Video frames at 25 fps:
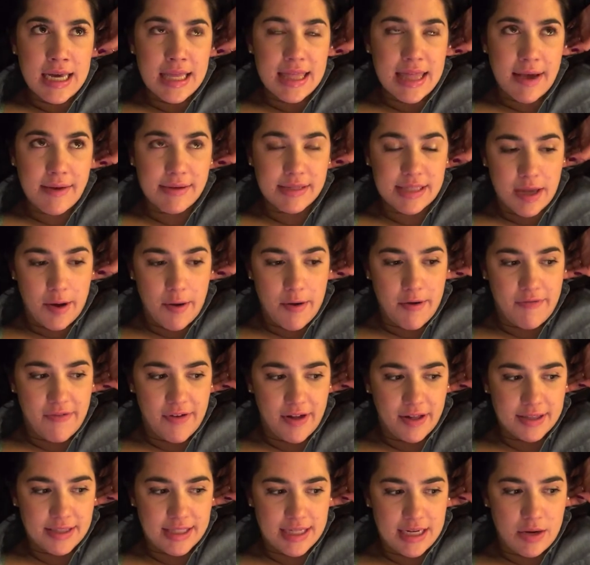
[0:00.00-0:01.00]
that was how it
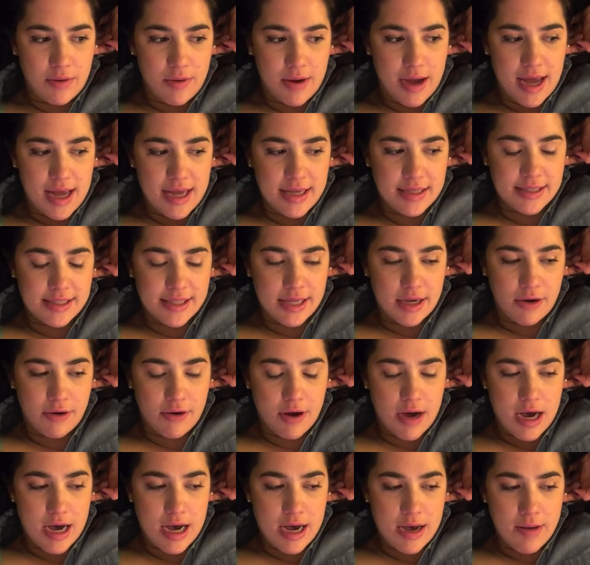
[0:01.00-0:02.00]
felt anyway. So
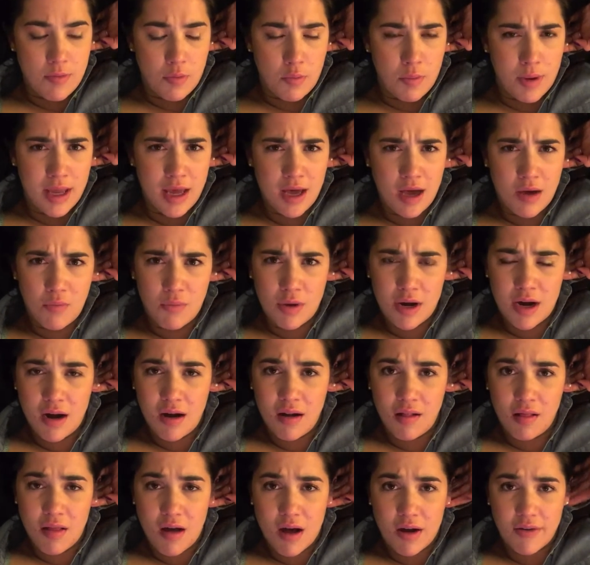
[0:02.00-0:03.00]
um, we went on
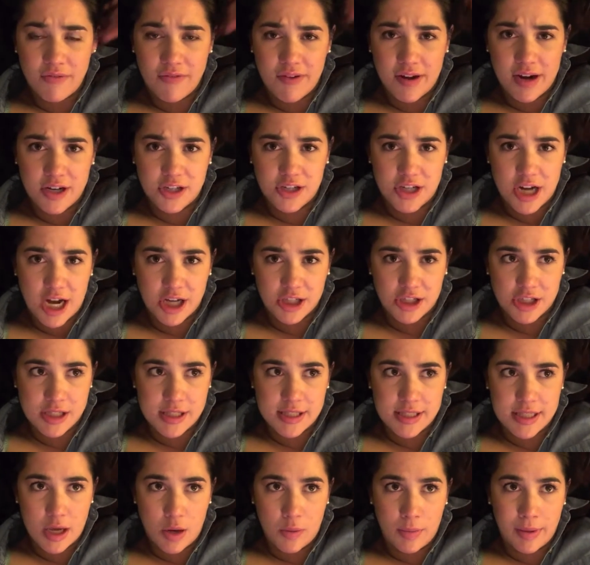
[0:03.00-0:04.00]
a lot of fun
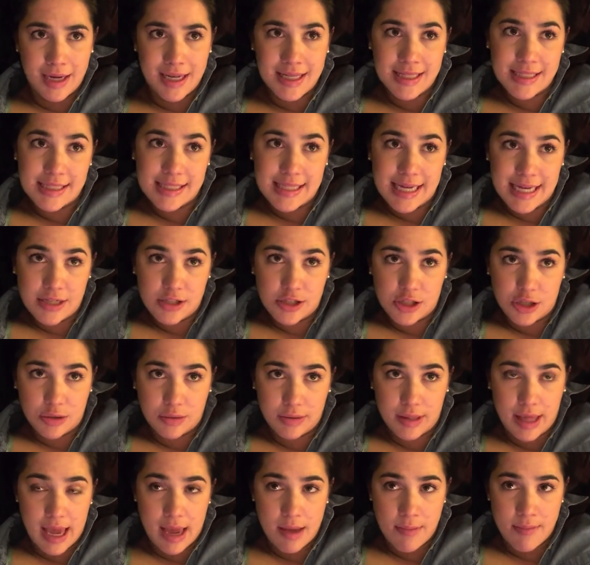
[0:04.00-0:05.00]
attractions though. We didn't stay too
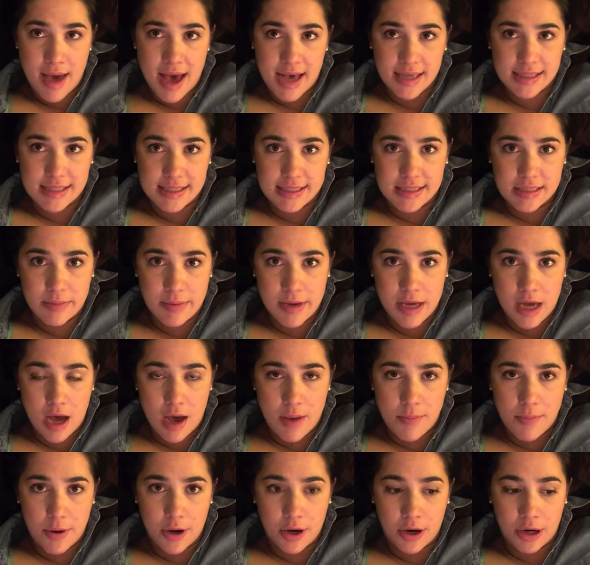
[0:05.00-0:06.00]
late. Max has to be
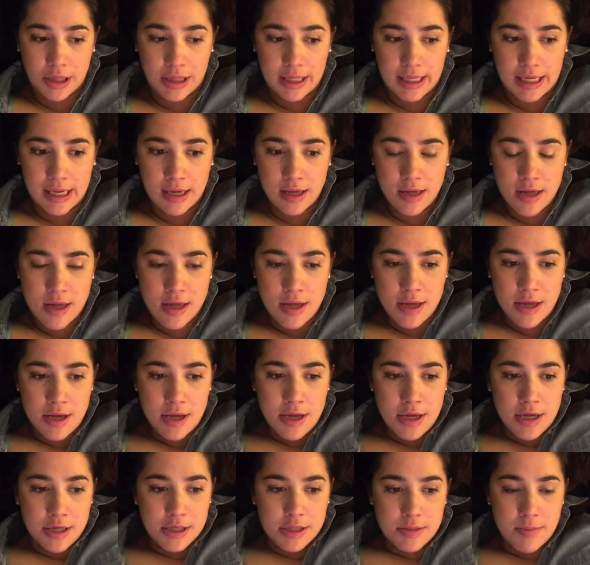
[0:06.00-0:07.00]
up early
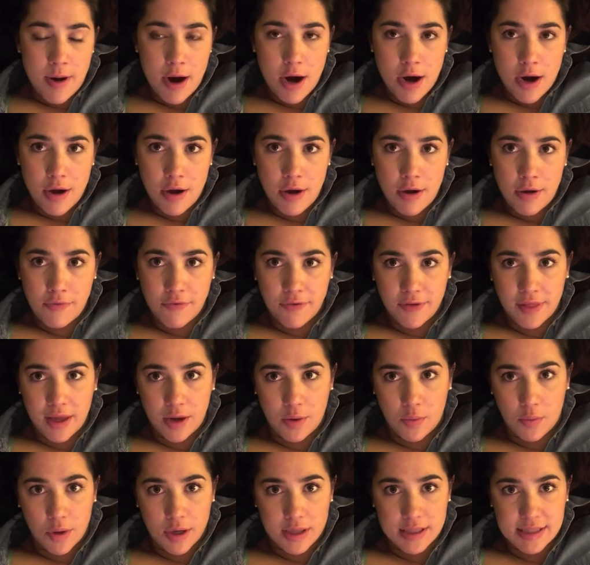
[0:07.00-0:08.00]
tomorrow for
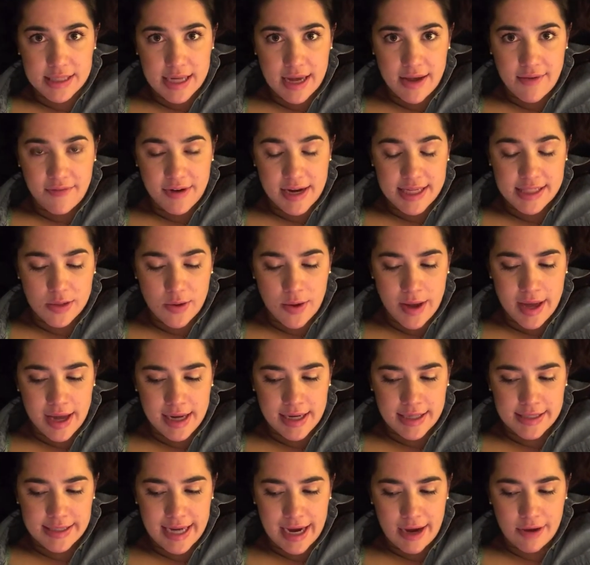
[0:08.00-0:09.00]
like work stuff and he's going
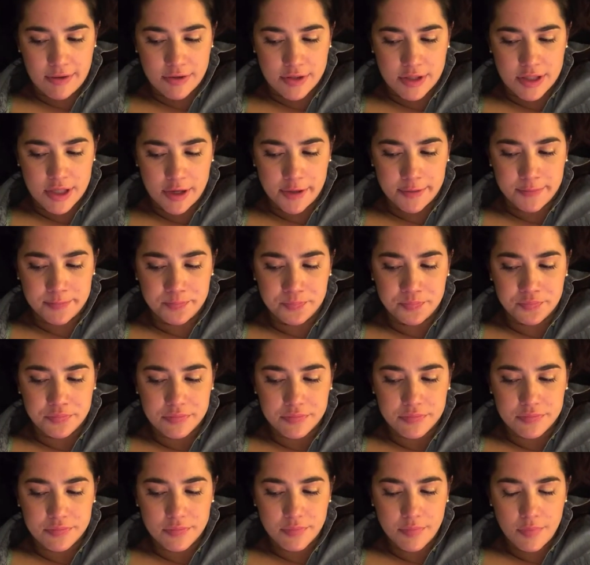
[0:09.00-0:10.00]
out of town. So
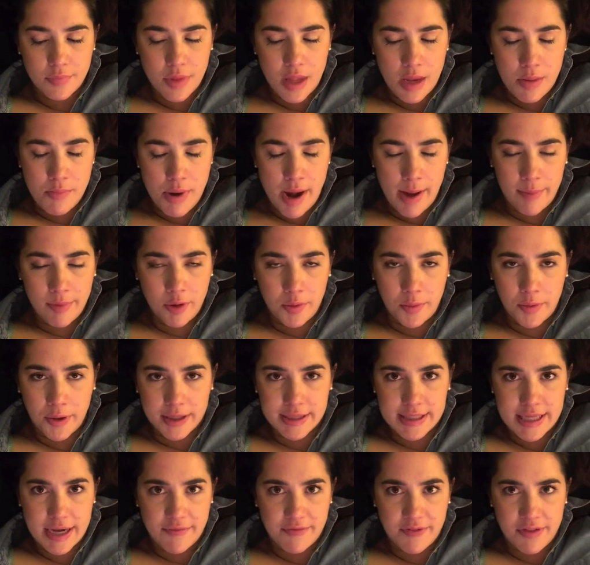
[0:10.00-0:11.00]
probably
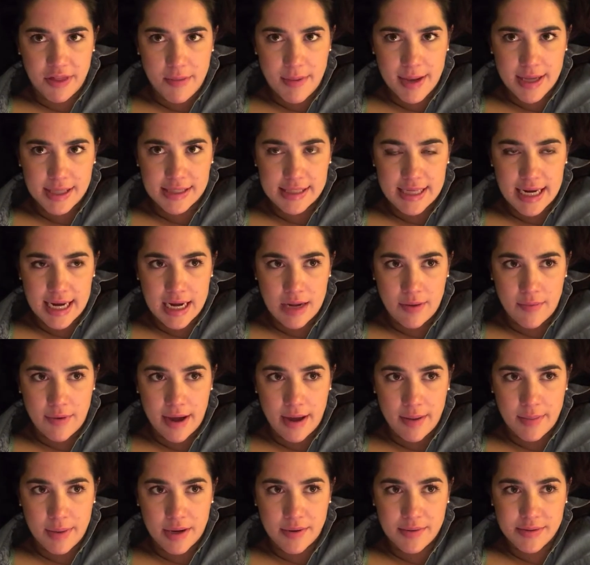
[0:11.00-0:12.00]
worked out for the best
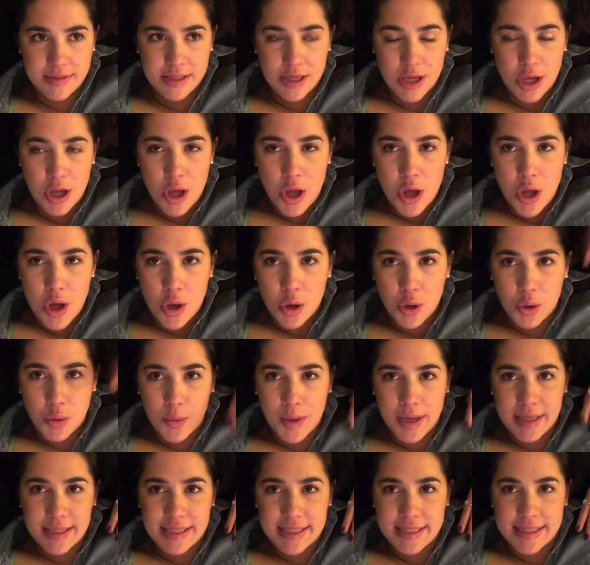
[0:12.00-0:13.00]
anyway, but it was
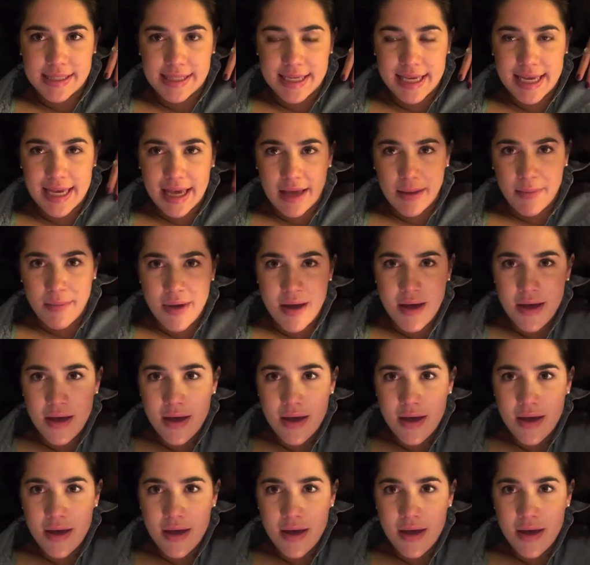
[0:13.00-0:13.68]
great to see him.